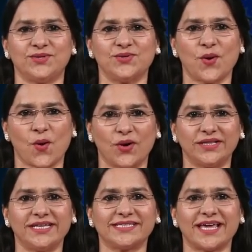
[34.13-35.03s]
Do
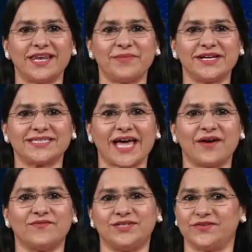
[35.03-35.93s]
all these elements
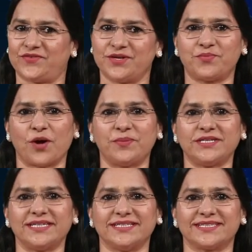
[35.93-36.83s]
have different
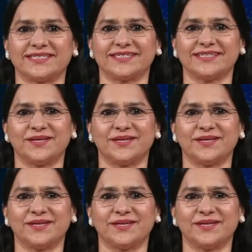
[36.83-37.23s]
properties?